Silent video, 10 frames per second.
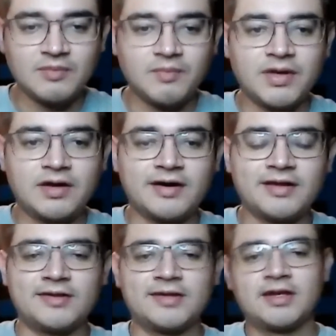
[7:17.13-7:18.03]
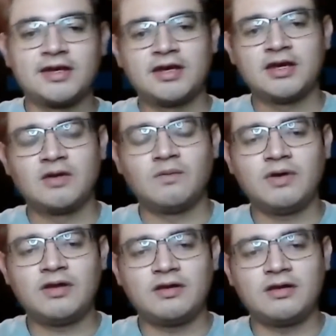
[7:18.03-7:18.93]
because
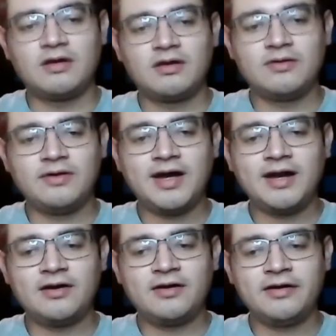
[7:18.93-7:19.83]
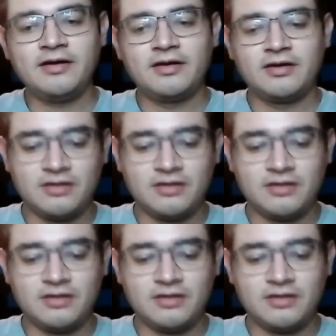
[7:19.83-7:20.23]
when you gotta learn,